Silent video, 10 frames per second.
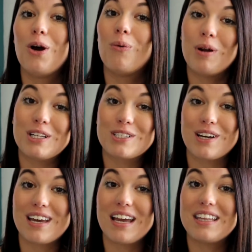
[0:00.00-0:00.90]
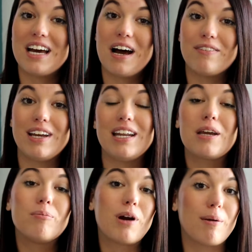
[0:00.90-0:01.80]
when it's cooking in the oven, it
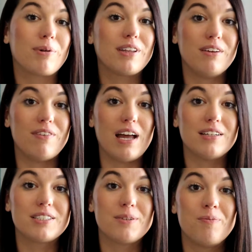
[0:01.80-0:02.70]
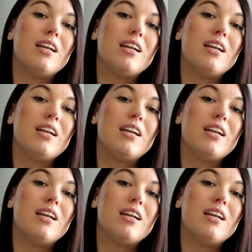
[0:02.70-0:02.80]
can properly vent.